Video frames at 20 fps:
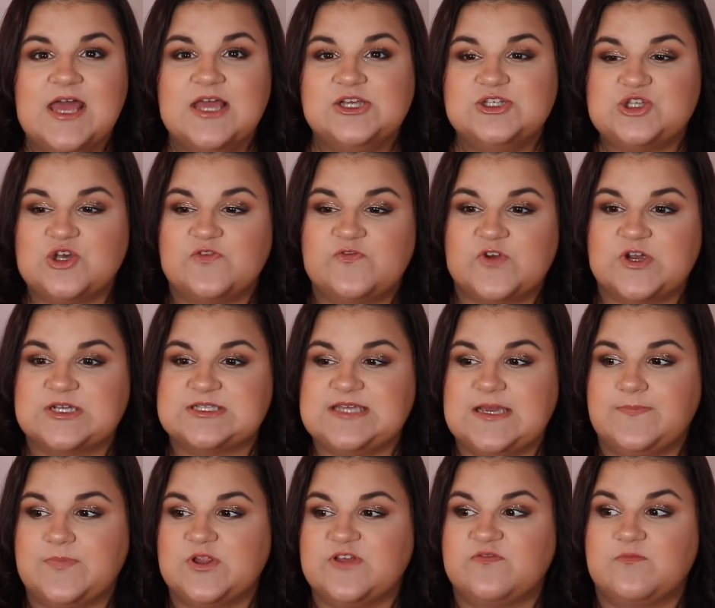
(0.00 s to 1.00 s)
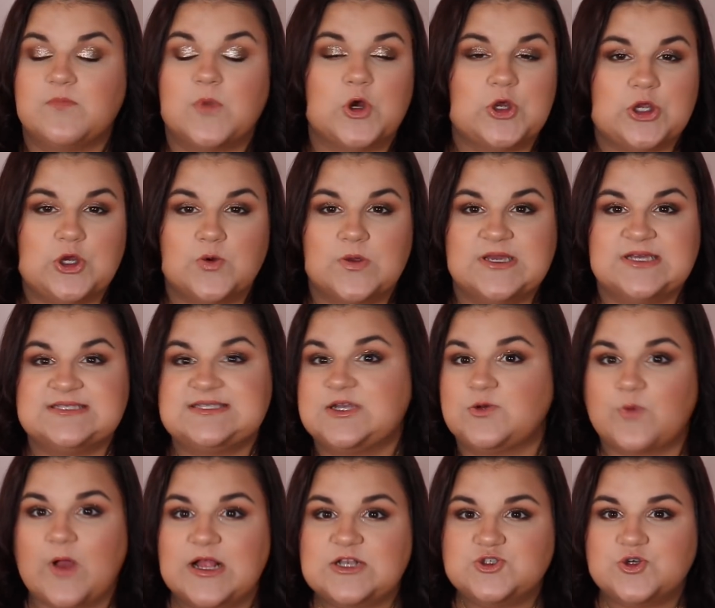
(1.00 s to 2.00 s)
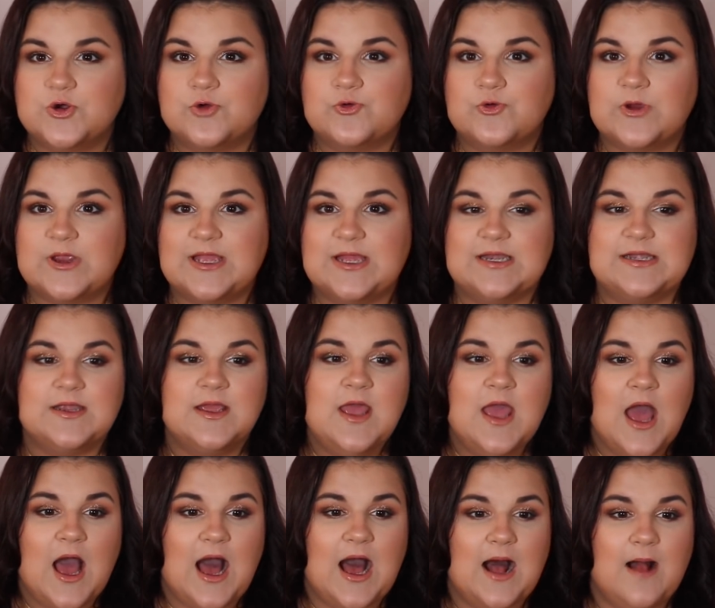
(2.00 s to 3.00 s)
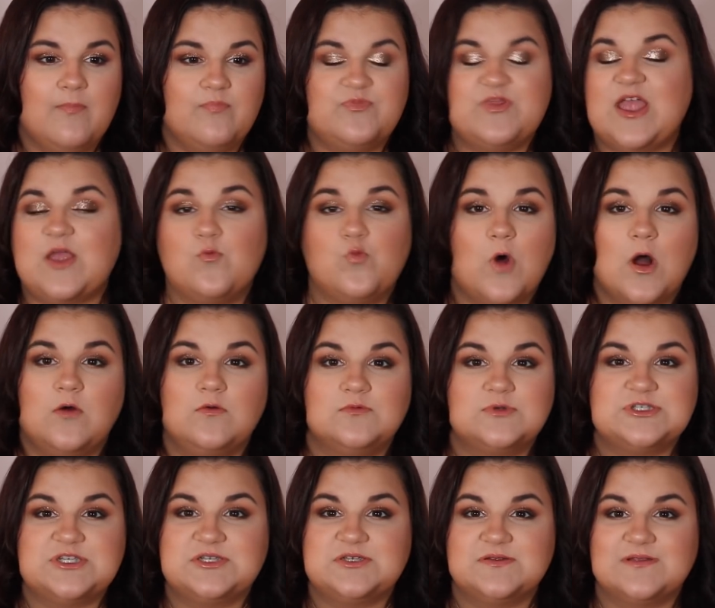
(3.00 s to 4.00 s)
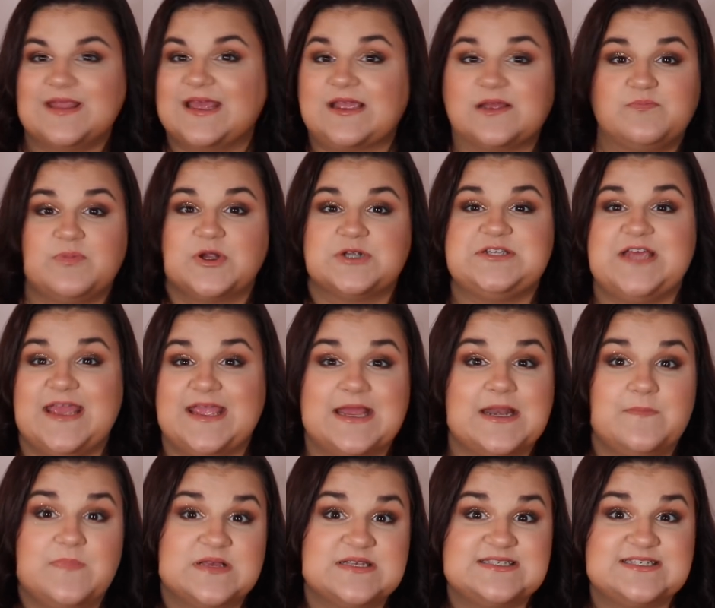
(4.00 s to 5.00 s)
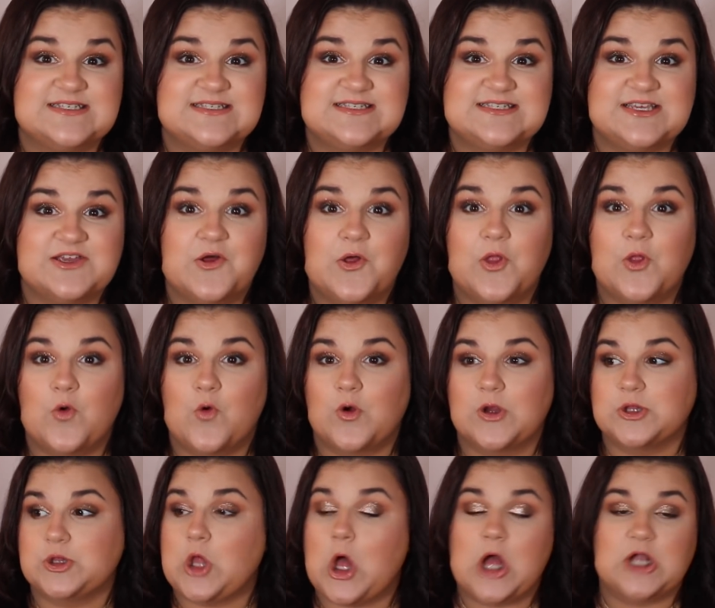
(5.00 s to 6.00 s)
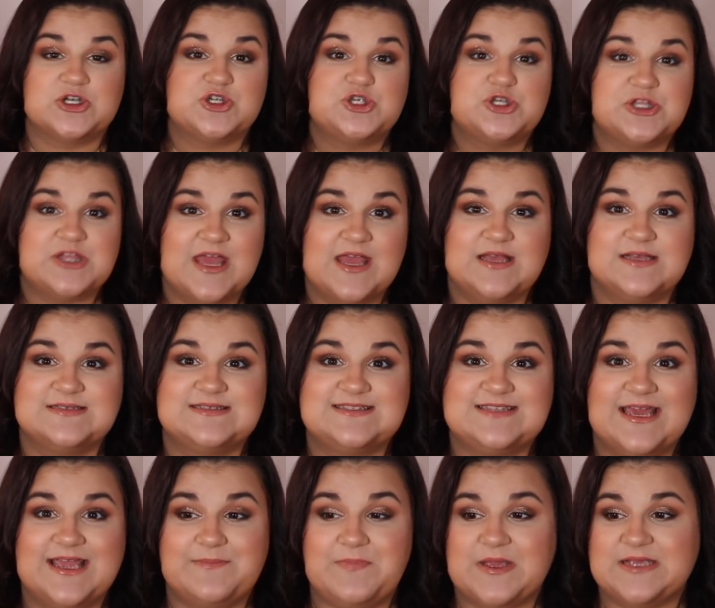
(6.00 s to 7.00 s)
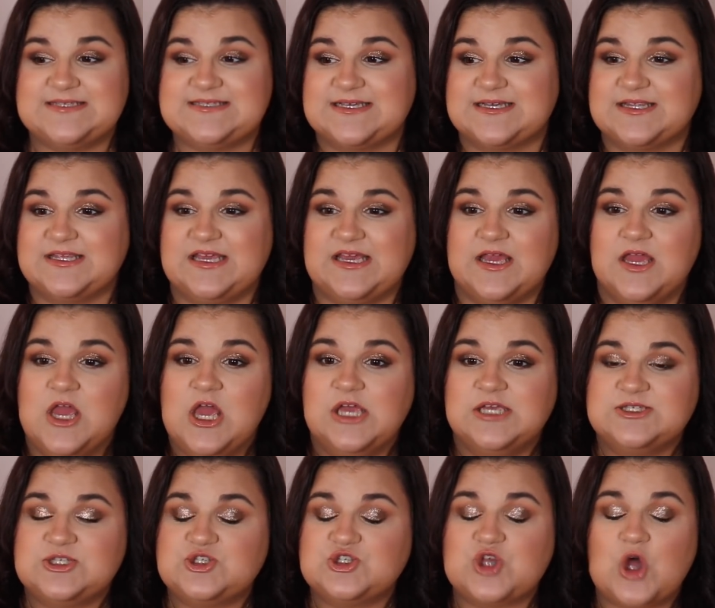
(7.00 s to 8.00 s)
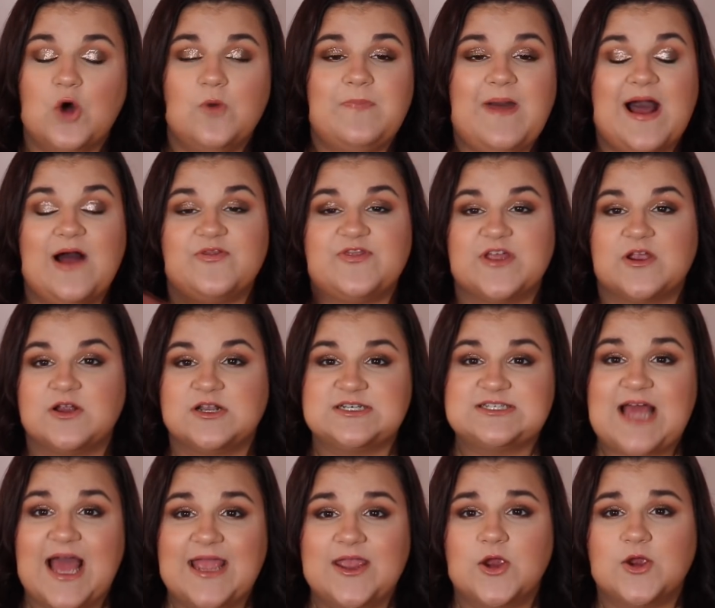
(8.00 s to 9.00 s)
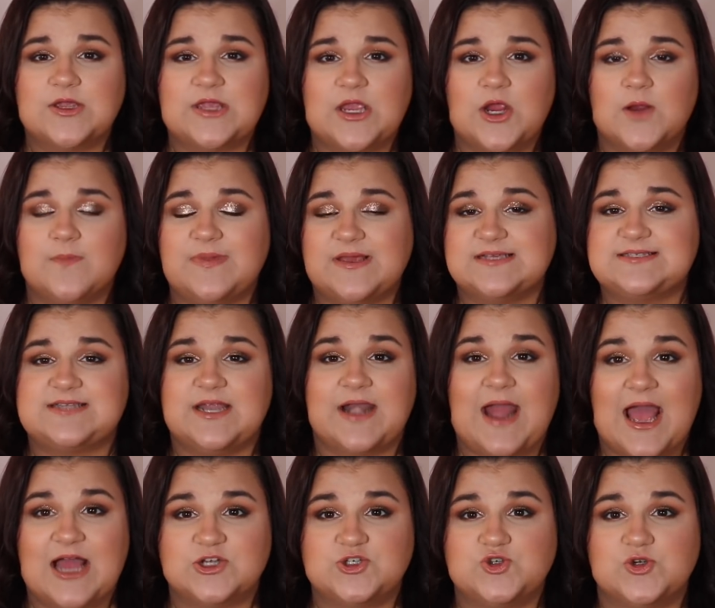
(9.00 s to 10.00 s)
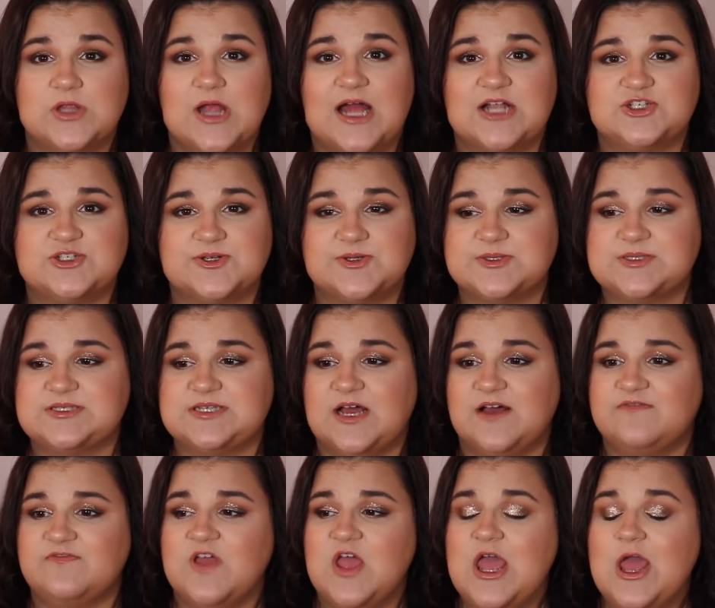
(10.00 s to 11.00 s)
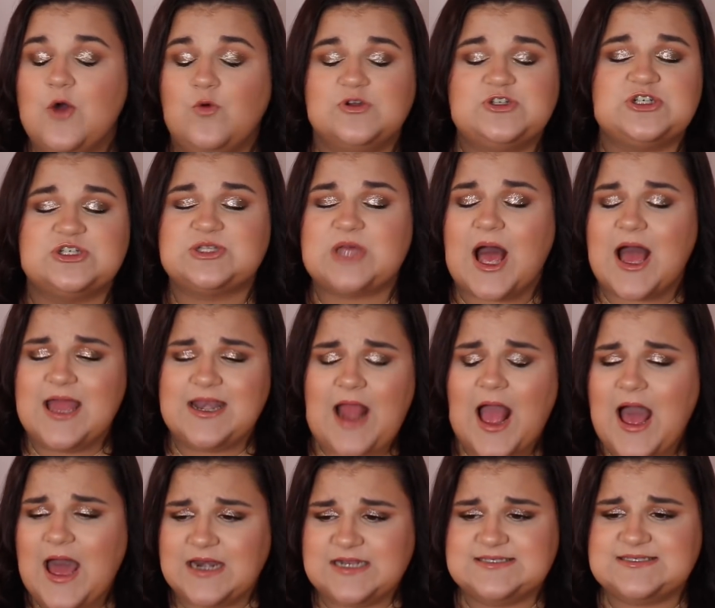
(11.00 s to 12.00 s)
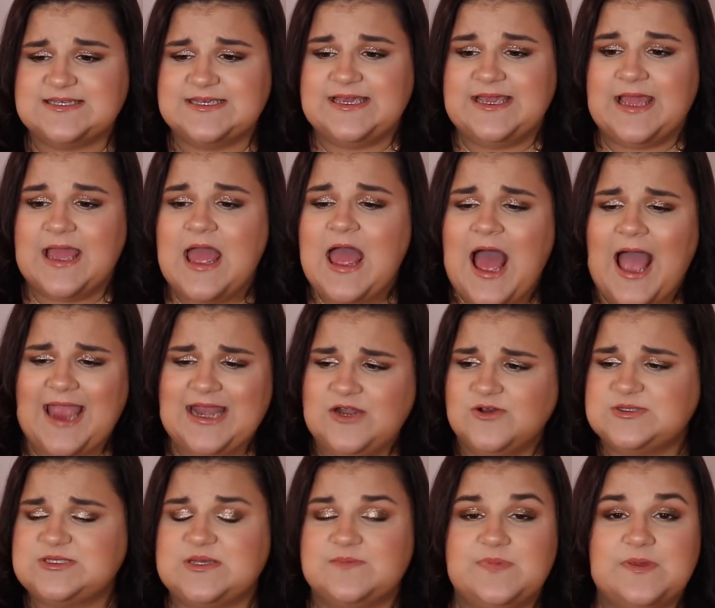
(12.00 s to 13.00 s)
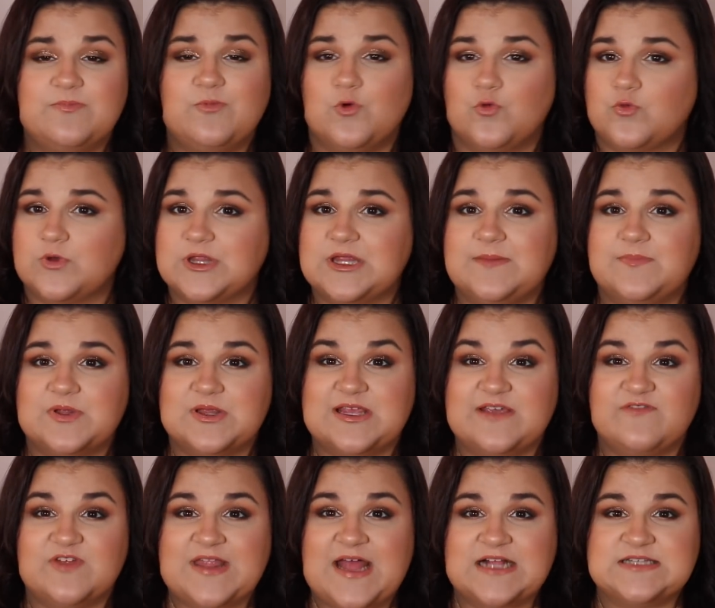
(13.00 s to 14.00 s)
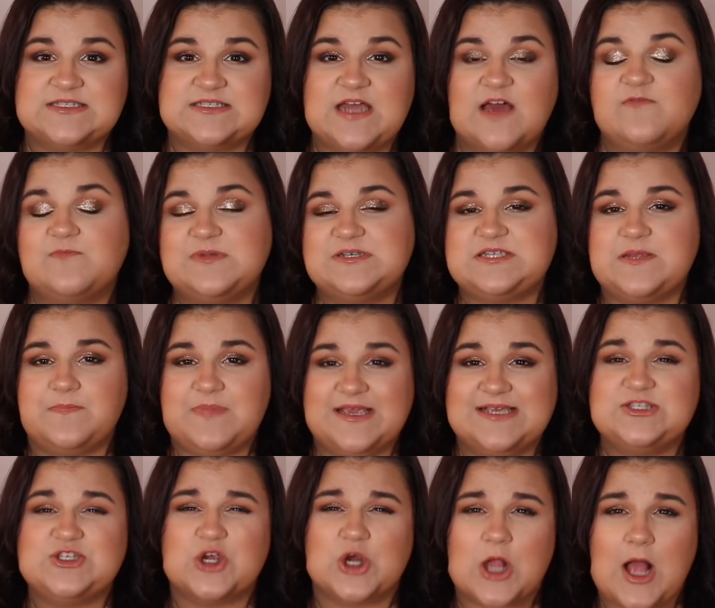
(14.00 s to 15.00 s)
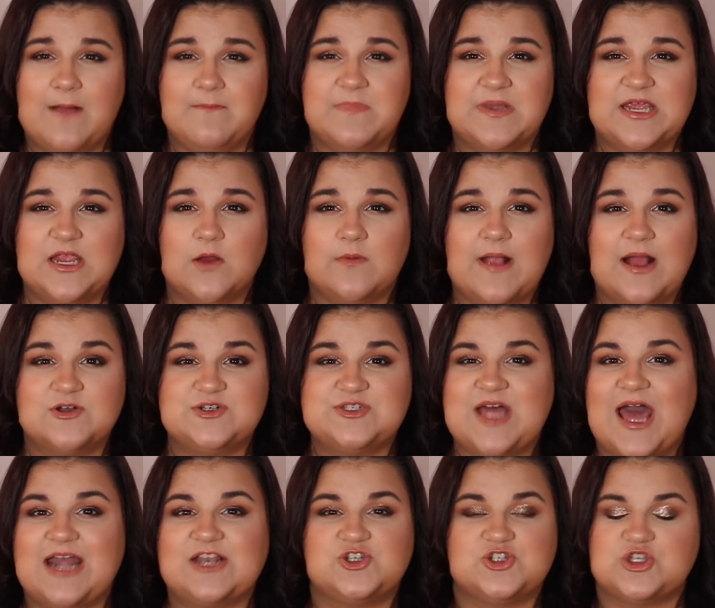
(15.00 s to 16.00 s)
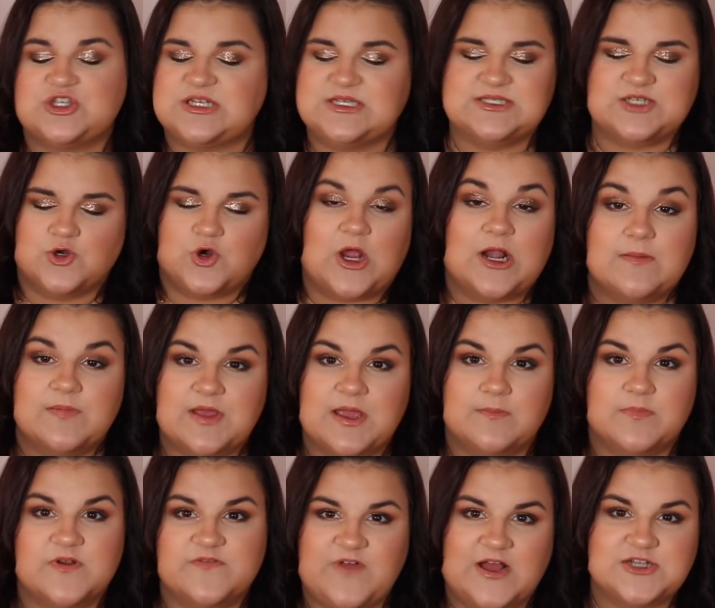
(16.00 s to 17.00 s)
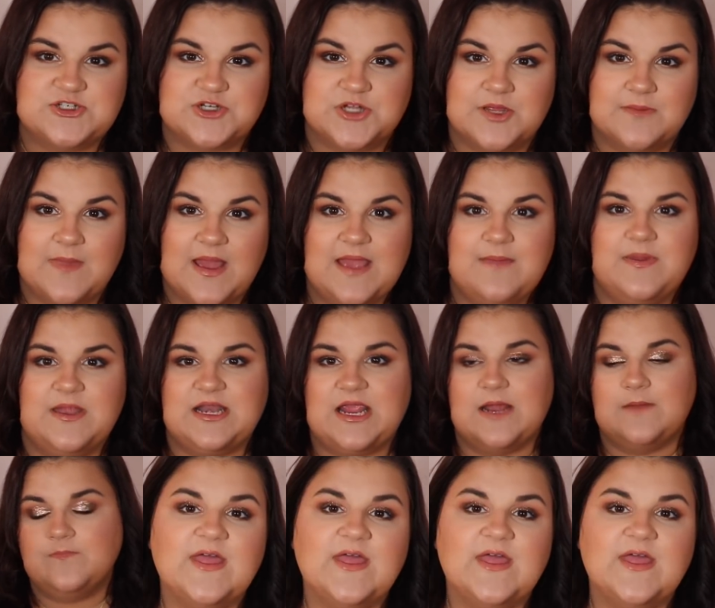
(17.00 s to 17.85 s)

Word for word: So for example, if Mercury is in retrograde, um, they won't like partake in a business deal or launch things. They basically scope out their entire year based on astrological stuff, which is honestly, I know some people really believe in that stuff, but to base your company around that that just is incredibly unprofessional in my opinion.